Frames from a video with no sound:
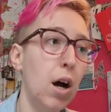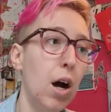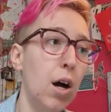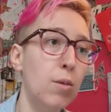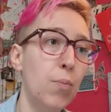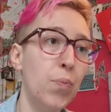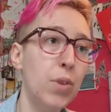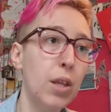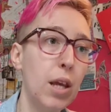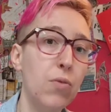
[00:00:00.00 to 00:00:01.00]

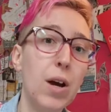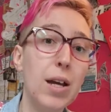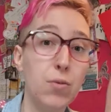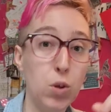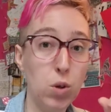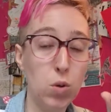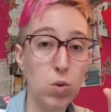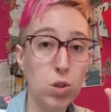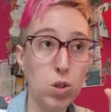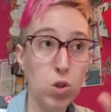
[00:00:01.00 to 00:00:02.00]
If you
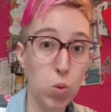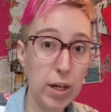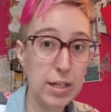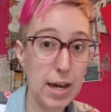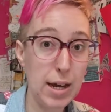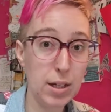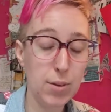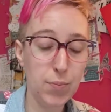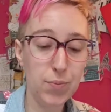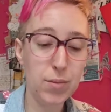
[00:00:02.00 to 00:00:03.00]
use TweetDeck,
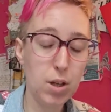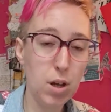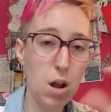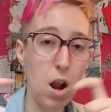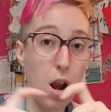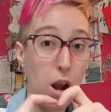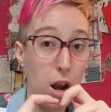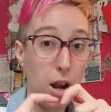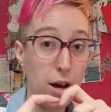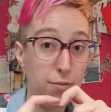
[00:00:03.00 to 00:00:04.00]

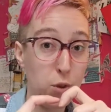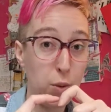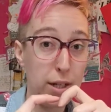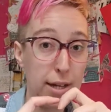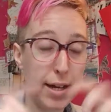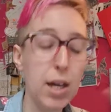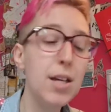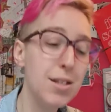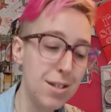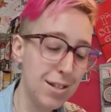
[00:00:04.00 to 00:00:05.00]
love TweetDeck.
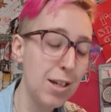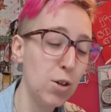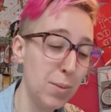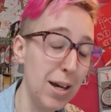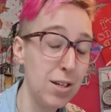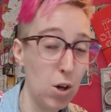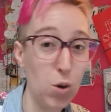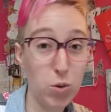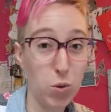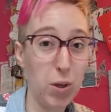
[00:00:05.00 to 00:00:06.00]
Still miss
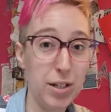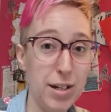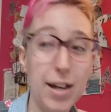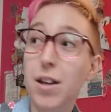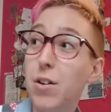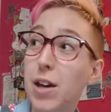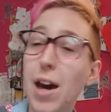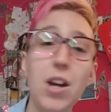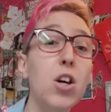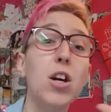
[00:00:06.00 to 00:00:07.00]
old TweetDeck,
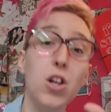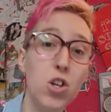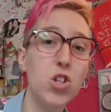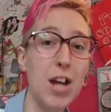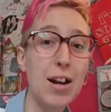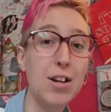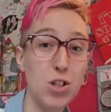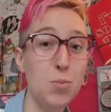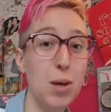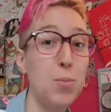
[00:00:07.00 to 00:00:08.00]
okay? Shout out
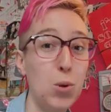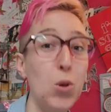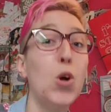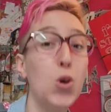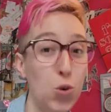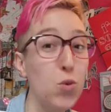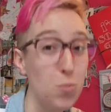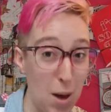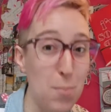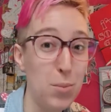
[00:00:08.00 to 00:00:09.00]
to the people who
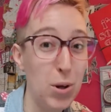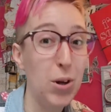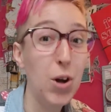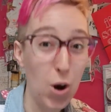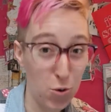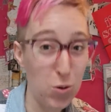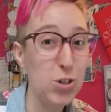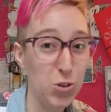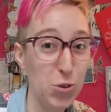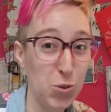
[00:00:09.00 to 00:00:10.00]
remember
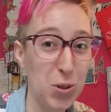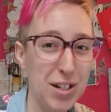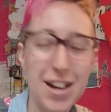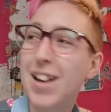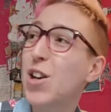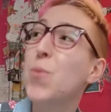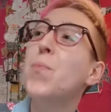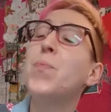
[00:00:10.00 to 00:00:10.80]
original TweetDeck.